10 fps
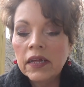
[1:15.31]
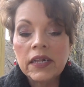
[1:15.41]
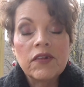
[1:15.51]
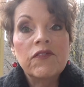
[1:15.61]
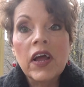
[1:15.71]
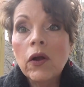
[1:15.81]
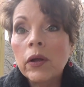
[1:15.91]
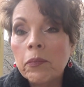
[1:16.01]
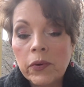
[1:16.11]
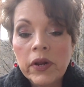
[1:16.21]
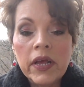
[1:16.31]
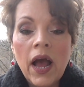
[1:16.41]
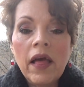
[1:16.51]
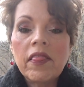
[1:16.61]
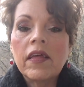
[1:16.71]
It's very
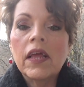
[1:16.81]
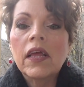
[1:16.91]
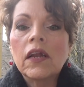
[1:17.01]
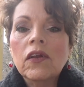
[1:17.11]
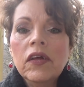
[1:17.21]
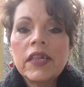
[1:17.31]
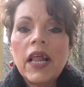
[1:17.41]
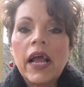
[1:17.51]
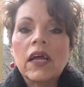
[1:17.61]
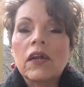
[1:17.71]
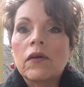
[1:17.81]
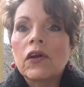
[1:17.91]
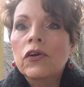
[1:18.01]
pretty, I think. It looks like a